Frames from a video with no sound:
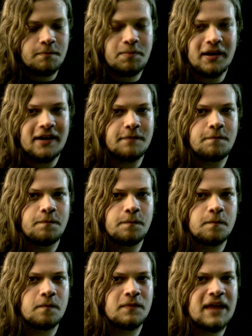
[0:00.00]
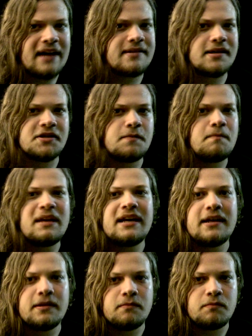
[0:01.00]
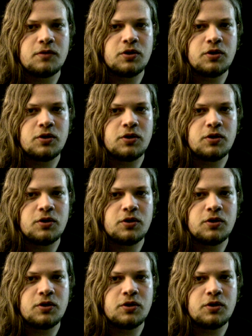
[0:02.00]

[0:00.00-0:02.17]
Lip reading: But that doesn't mean